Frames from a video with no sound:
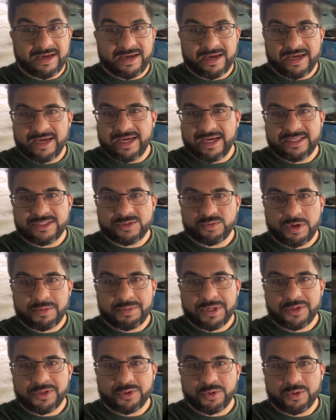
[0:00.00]
and swap
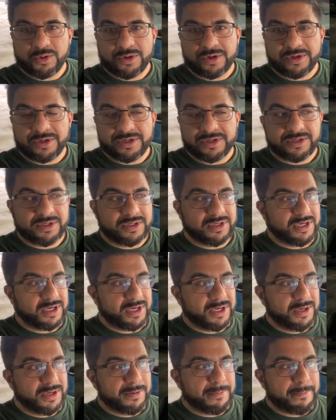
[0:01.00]
out the horn.
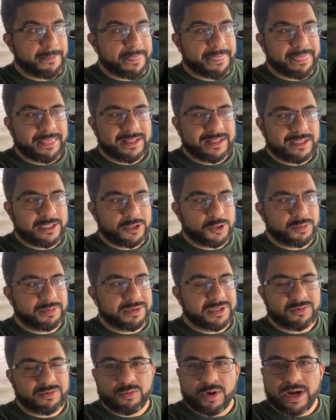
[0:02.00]
A little bit
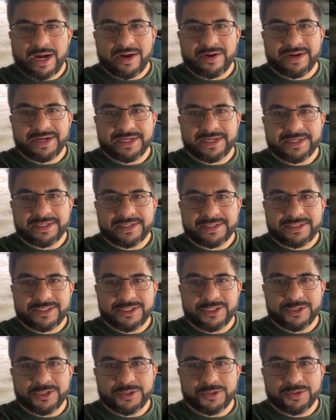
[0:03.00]
of wiring to
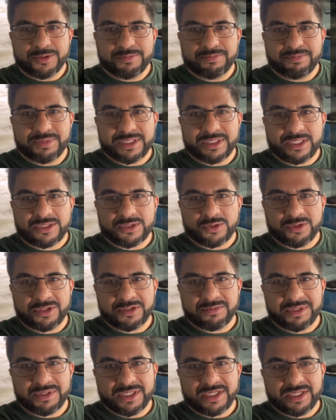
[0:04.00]
do, but that's only
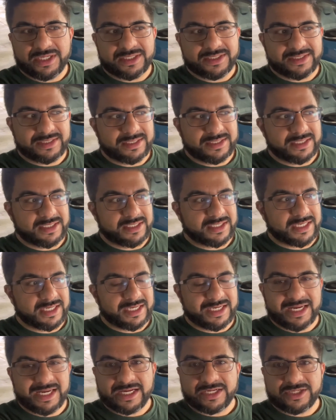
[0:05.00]
because the
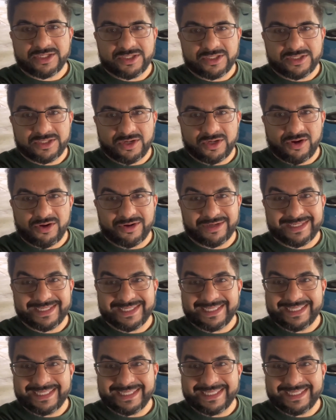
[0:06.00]
connectors aren't